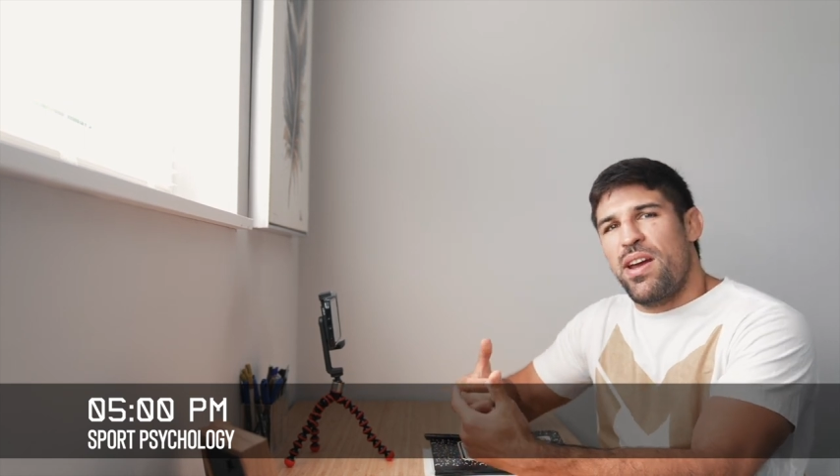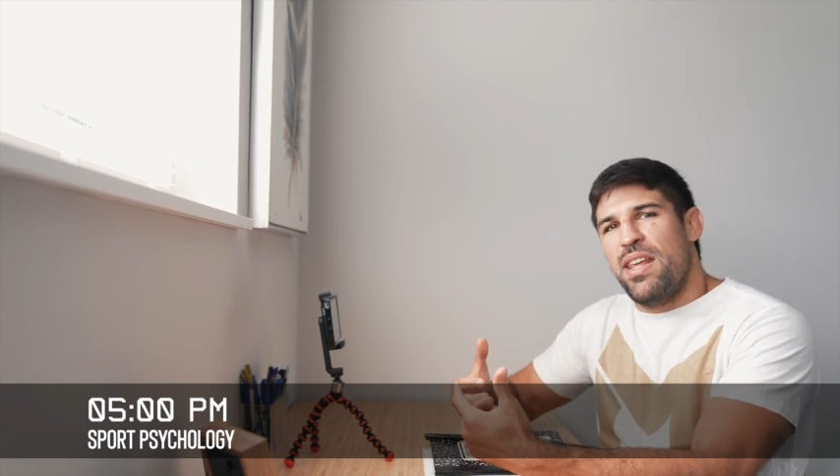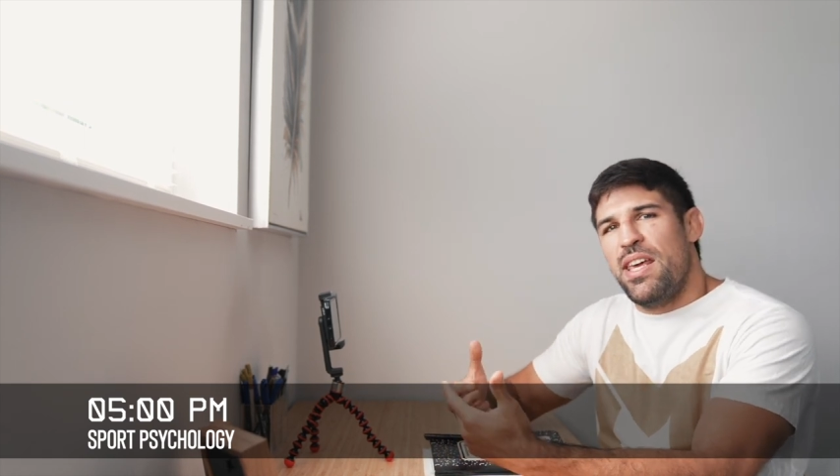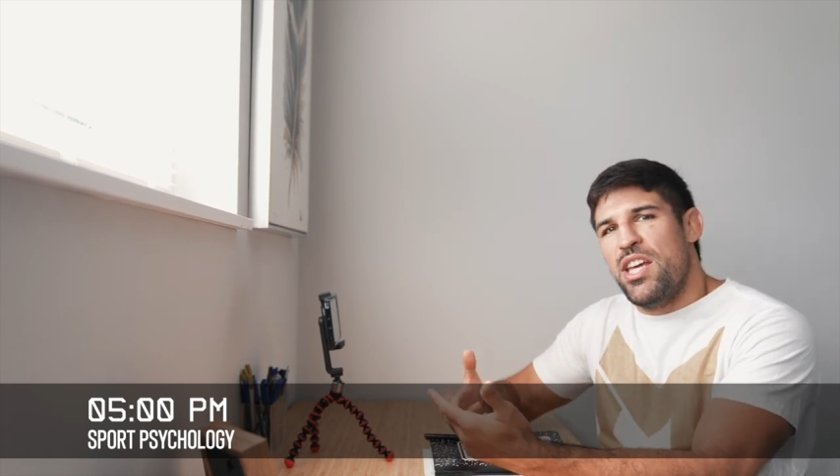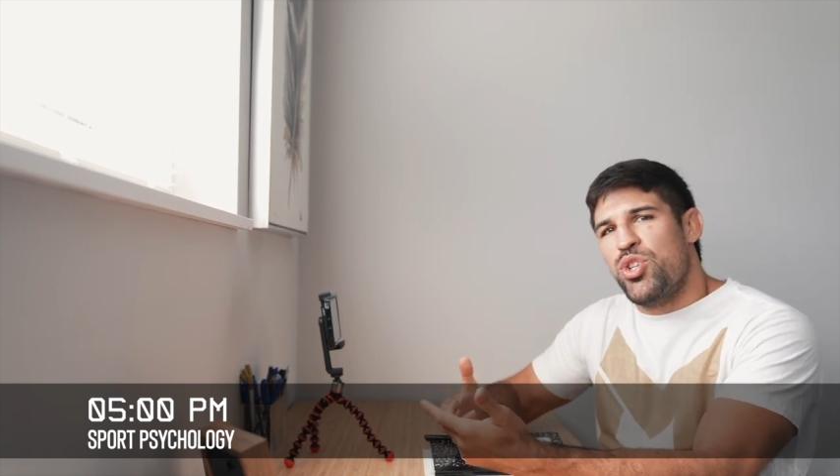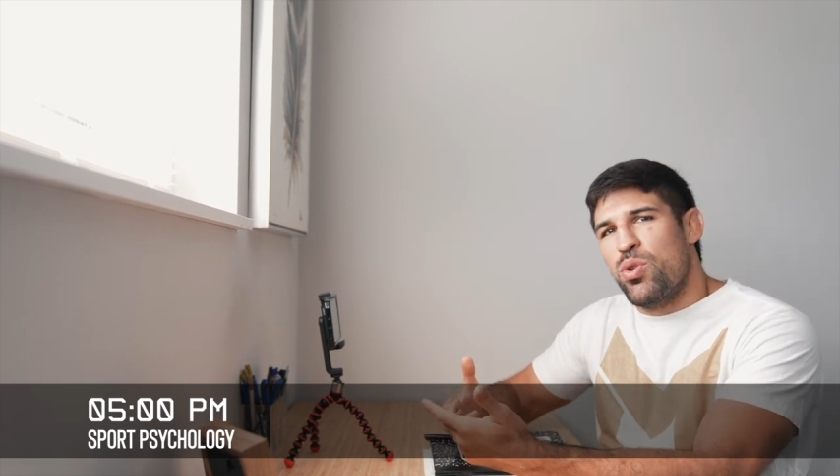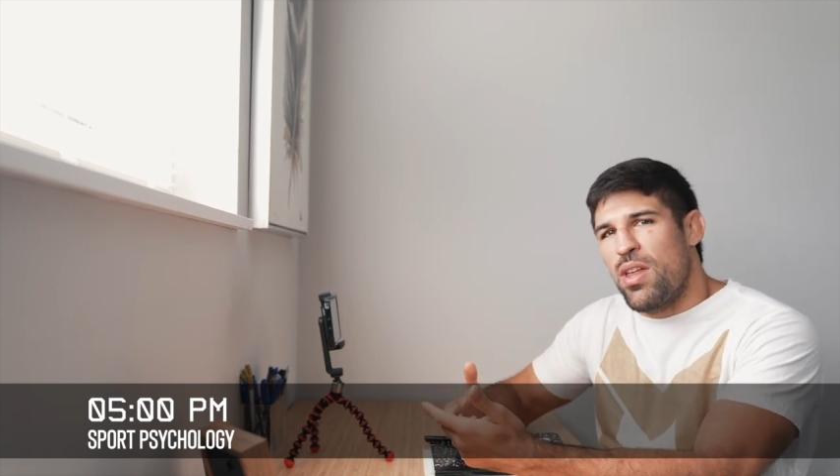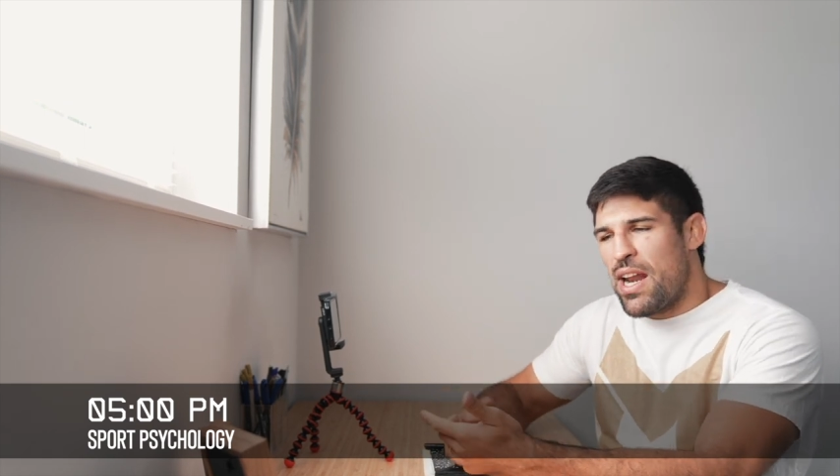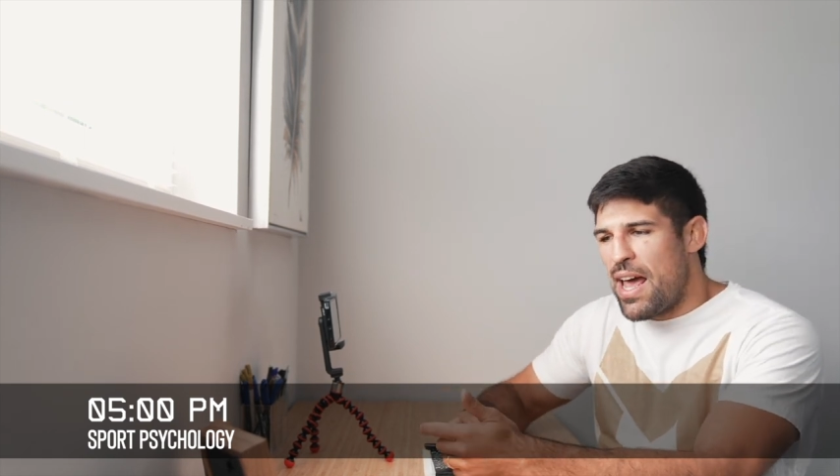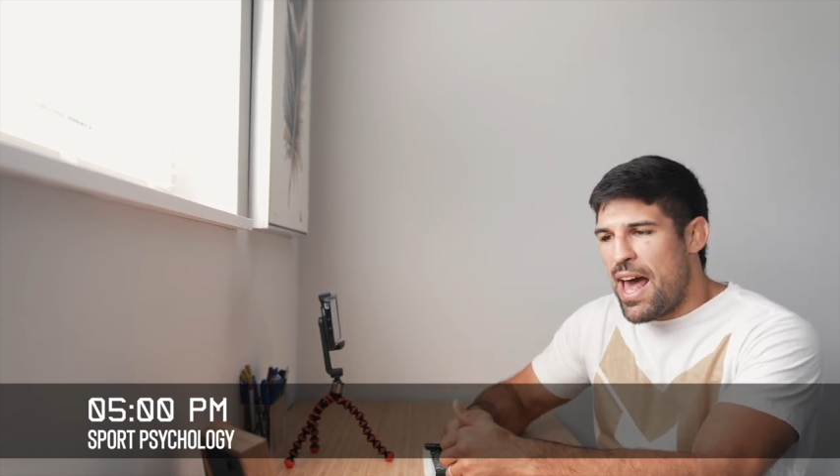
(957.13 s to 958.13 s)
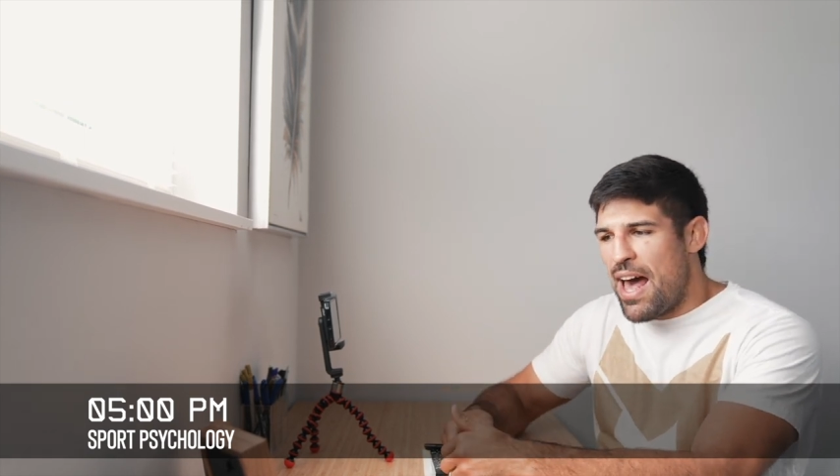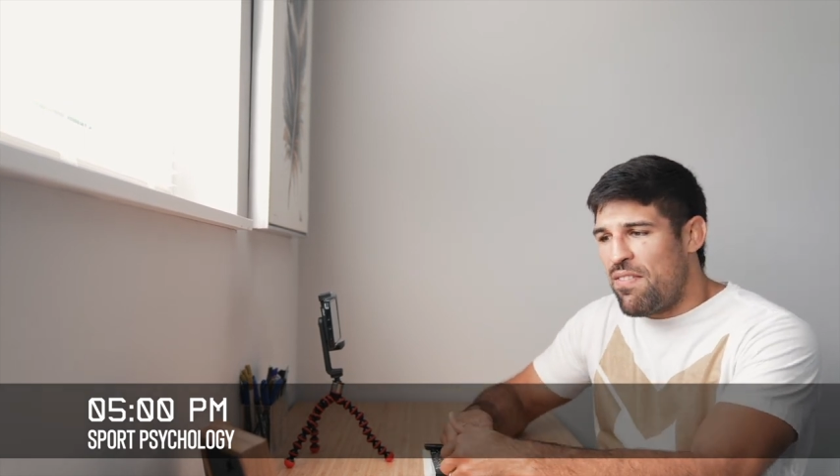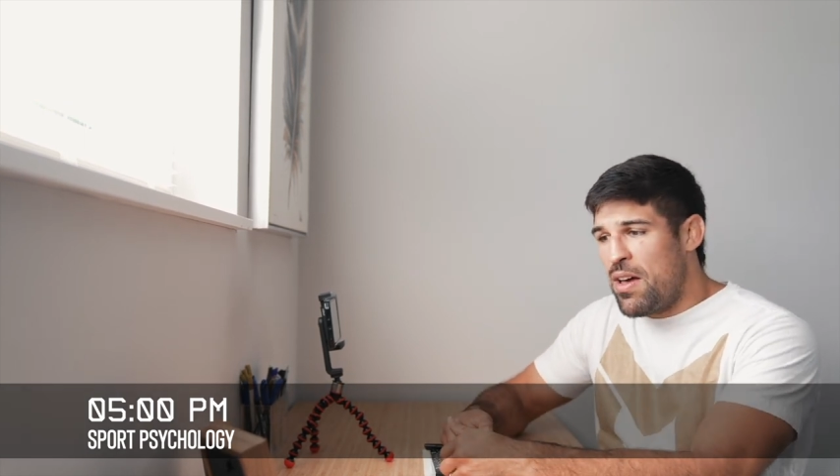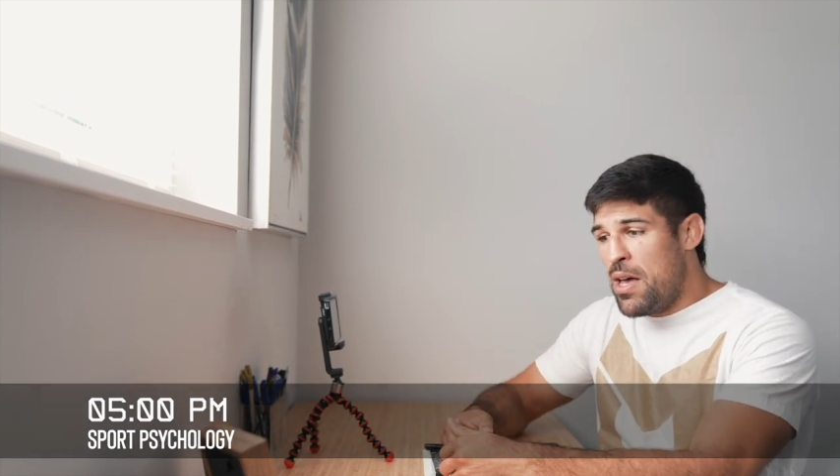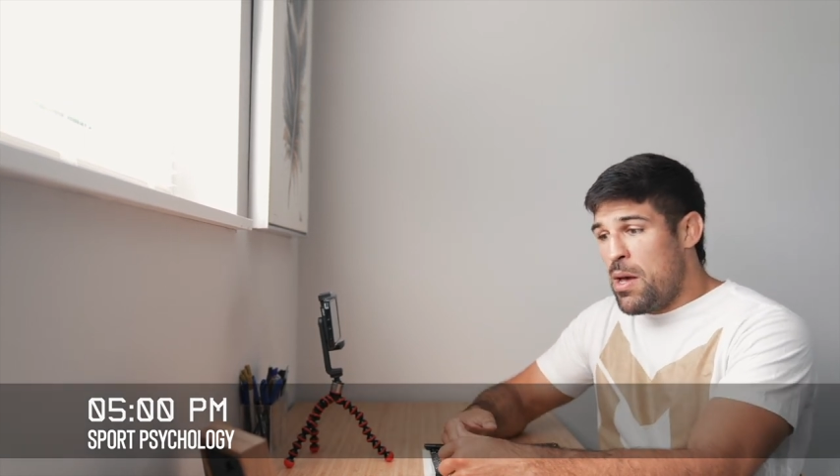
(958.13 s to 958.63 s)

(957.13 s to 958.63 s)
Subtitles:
any issue that I have,